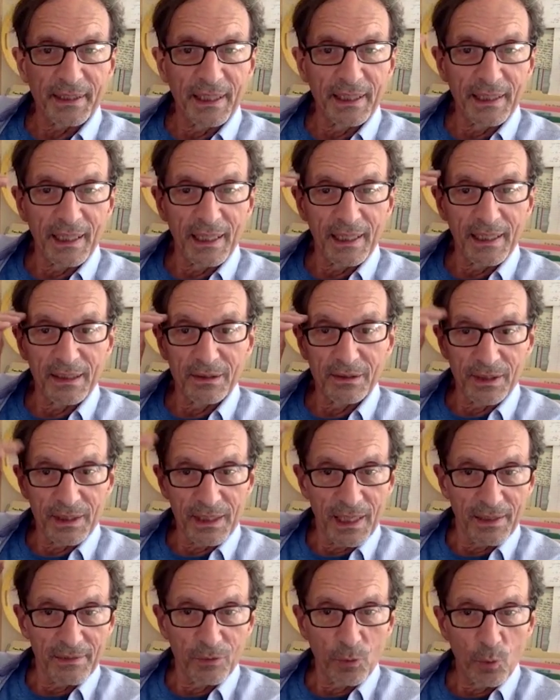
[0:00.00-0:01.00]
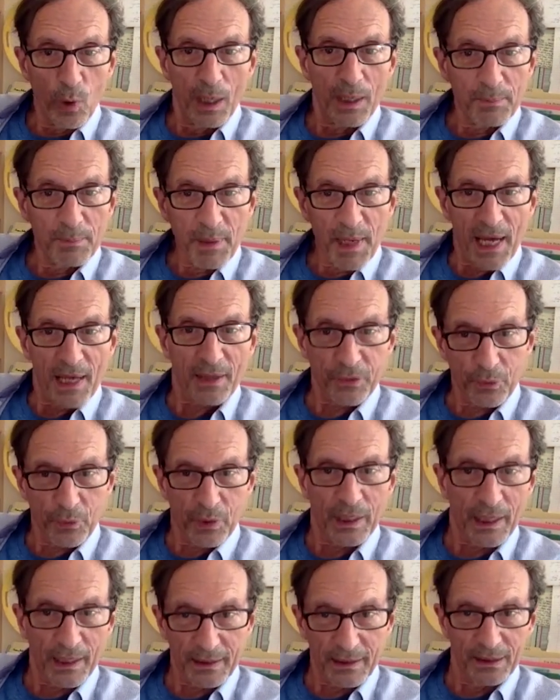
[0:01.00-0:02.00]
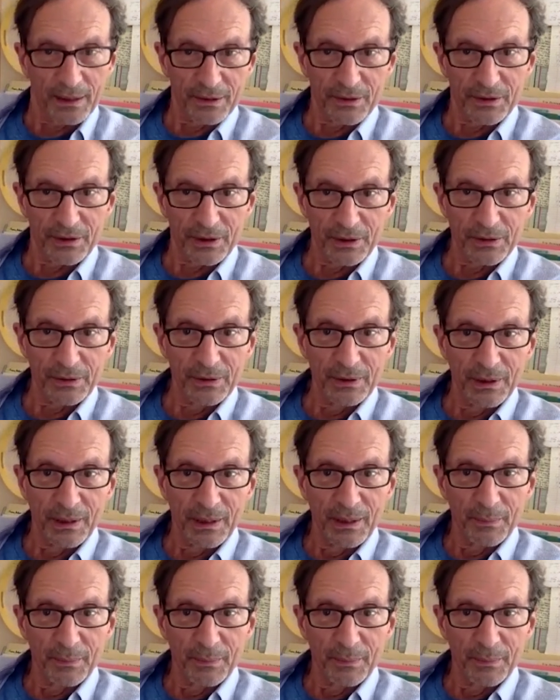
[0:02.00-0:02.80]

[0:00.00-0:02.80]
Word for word: and I only have one pathway I go to